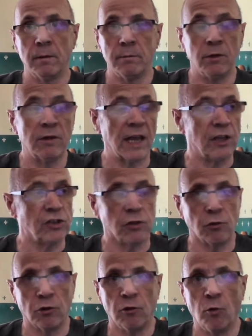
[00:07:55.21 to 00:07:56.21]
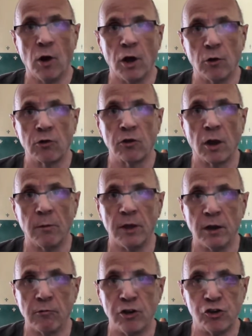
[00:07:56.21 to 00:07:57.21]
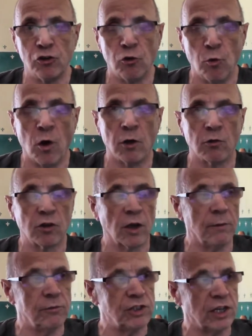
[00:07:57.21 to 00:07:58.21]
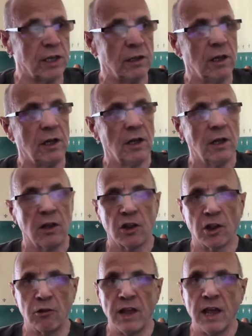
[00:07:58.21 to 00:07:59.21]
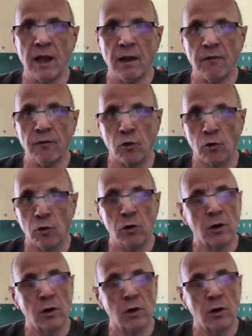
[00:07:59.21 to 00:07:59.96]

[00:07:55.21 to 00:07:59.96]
mutation, or the wild type, the original wild type gene. So therefore,